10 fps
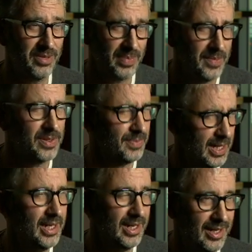the papers
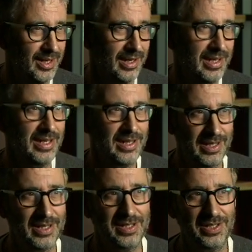making it clear
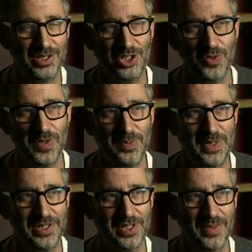that this is a Jewish
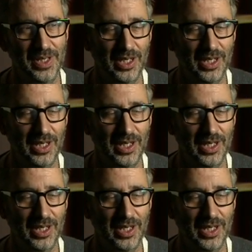businessman.